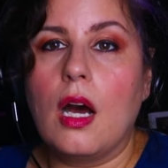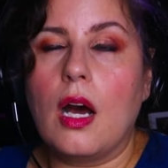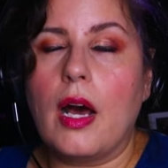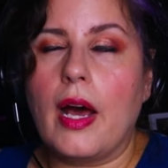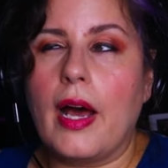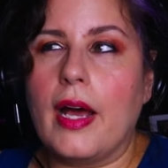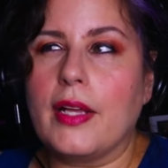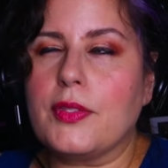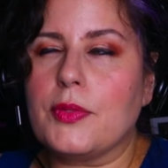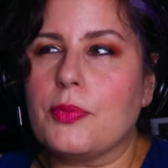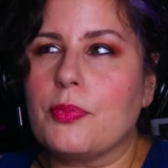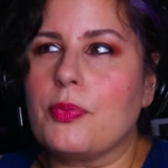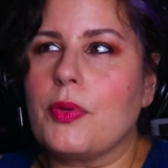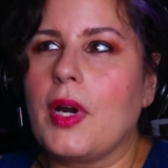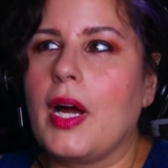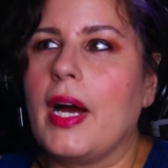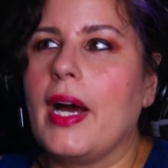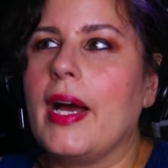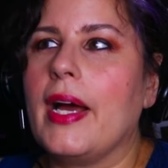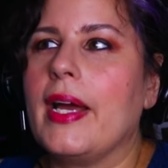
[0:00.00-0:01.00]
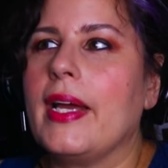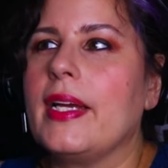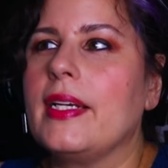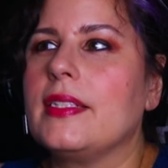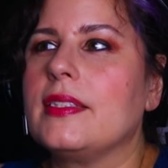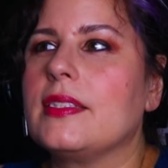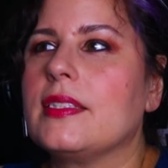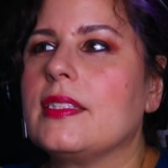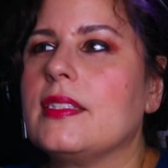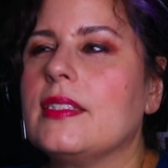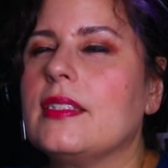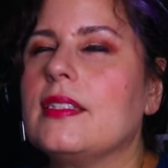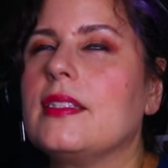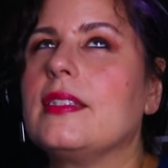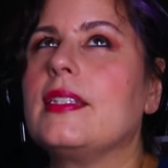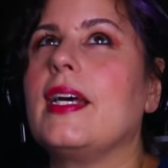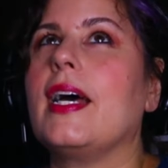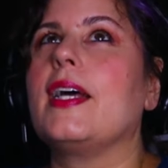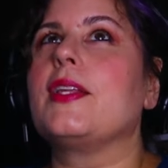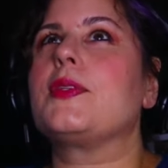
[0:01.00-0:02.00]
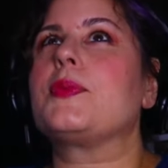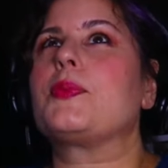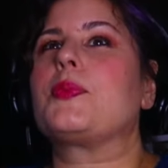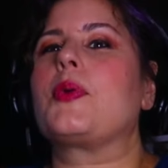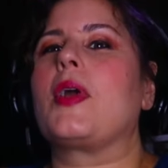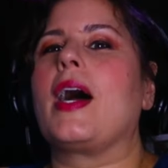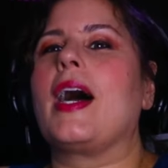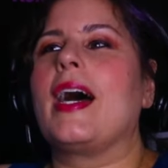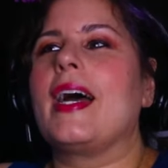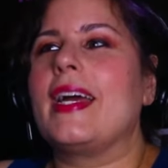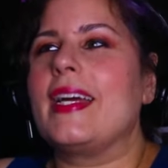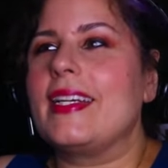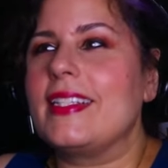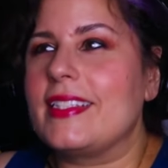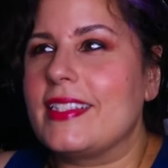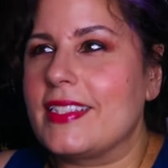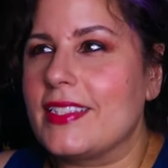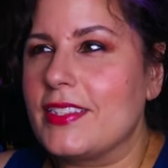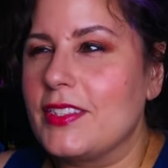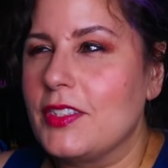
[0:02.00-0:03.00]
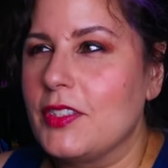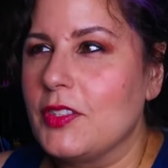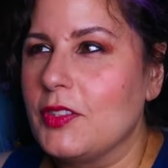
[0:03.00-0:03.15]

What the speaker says: That's right. That's right.